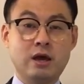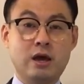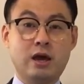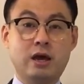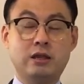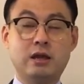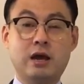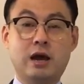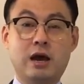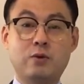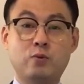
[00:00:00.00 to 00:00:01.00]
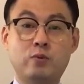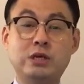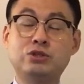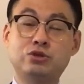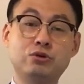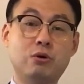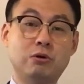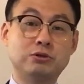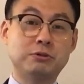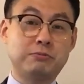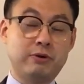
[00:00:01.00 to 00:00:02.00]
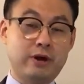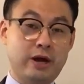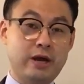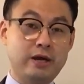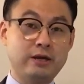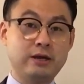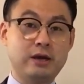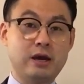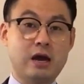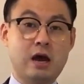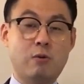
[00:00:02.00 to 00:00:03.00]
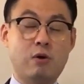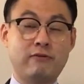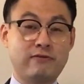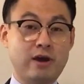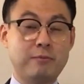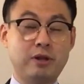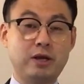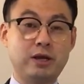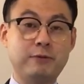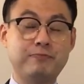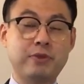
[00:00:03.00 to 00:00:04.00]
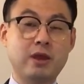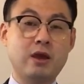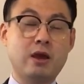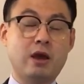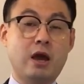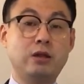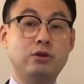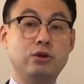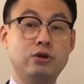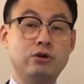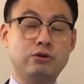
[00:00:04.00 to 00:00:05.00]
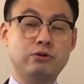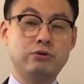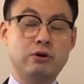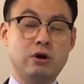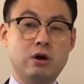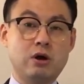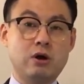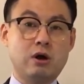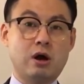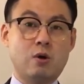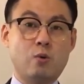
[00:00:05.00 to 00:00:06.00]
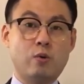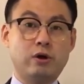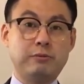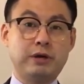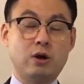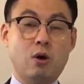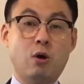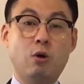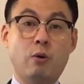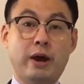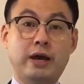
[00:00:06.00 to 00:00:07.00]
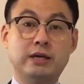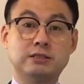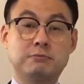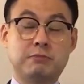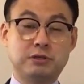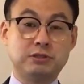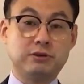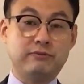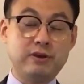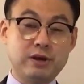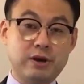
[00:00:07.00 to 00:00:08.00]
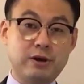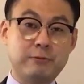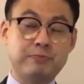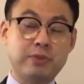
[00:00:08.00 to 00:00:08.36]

and we should also pray our family and you uh, will be always persevere